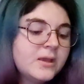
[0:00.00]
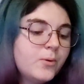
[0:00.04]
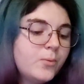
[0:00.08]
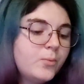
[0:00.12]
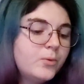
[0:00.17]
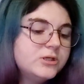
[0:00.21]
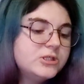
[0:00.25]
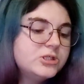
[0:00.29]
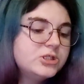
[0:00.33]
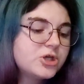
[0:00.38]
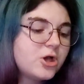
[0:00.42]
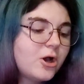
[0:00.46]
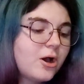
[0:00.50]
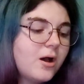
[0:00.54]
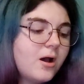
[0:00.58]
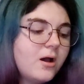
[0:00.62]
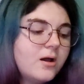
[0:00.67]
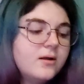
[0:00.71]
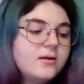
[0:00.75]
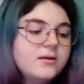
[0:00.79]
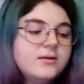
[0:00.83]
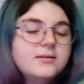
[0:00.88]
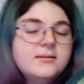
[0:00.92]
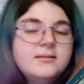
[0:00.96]
which
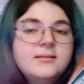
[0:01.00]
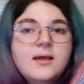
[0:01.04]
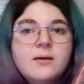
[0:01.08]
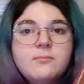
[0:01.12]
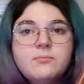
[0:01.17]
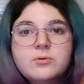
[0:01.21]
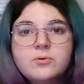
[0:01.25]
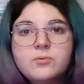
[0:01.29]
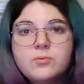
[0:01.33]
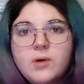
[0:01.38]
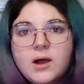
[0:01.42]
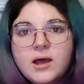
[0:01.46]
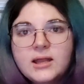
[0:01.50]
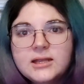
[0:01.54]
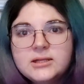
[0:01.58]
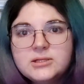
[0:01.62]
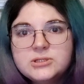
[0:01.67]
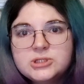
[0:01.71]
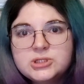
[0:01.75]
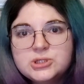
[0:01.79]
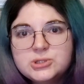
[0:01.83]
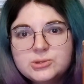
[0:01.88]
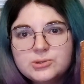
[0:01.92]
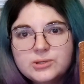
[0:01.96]
are number 1
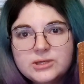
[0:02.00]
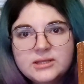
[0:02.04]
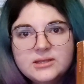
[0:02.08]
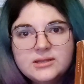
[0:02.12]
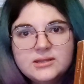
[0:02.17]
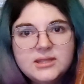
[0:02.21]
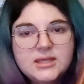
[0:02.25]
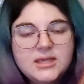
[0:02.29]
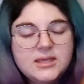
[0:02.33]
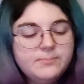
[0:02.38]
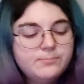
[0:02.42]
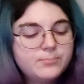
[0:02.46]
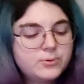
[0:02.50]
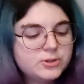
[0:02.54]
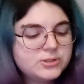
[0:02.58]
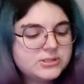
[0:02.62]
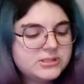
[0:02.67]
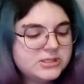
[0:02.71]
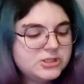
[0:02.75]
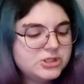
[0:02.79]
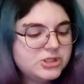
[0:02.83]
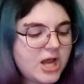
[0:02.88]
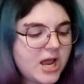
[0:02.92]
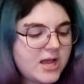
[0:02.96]
and 2 in the
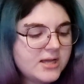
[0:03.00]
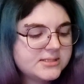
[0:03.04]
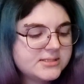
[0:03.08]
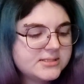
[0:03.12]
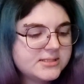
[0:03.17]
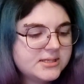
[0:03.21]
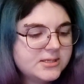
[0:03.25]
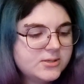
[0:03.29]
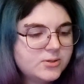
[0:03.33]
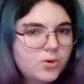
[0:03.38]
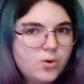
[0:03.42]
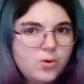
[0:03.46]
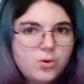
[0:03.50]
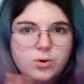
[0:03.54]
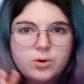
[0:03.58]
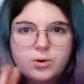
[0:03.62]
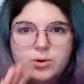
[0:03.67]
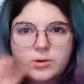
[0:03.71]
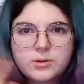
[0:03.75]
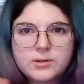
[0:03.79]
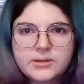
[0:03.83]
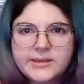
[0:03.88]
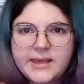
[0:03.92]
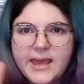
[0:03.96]
Percy Jackson
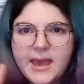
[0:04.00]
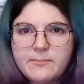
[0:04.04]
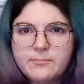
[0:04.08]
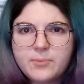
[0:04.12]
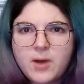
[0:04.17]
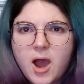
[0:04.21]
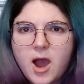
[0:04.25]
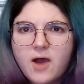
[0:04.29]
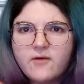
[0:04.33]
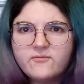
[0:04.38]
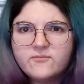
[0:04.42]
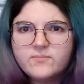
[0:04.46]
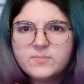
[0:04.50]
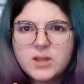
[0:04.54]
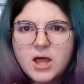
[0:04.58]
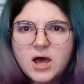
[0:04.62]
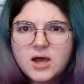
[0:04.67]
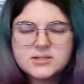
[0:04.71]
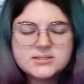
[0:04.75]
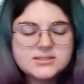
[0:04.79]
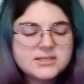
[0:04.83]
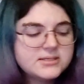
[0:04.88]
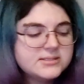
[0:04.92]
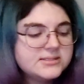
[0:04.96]
or Camp
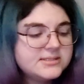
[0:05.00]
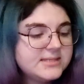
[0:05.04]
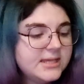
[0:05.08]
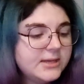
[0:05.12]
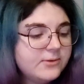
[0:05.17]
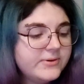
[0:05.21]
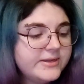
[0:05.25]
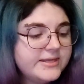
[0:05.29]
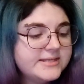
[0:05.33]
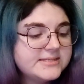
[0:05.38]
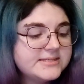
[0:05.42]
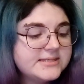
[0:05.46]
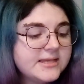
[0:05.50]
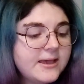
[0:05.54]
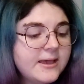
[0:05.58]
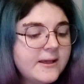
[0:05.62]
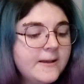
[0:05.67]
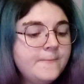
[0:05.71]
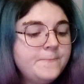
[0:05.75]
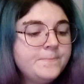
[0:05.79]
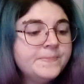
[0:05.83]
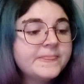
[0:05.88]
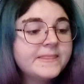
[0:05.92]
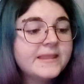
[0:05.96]
Half-Blood series.
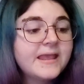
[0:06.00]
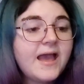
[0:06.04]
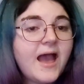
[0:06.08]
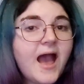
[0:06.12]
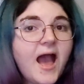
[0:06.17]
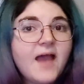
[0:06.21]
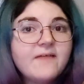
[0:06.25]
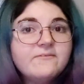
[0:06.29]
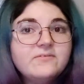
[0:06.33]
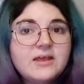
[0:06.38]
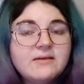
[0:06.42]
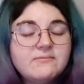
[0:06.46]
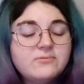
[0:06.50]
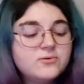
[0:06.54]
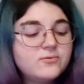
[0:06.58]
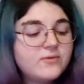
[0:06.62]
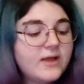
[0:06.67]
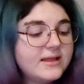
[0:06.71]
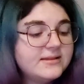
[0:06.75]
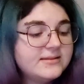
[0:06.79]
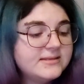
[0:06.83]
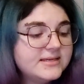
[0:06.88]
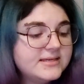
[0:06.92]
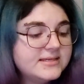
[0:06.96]
I've never
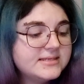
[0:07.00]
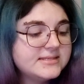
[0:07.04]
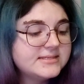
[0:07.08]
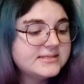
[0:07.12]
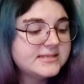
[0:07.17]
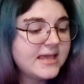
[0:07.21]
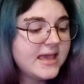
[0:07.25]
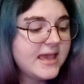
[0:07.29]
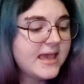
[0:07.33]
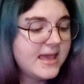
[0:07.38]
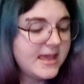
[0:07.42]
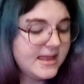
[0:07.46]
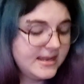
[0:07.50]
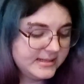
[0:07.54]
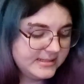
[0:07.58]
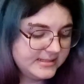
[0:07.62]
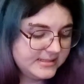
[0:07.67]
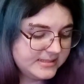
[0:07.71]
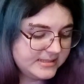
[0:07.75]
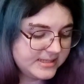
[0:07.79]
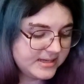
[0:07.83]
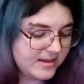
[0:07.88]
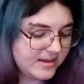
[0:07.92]
read this, and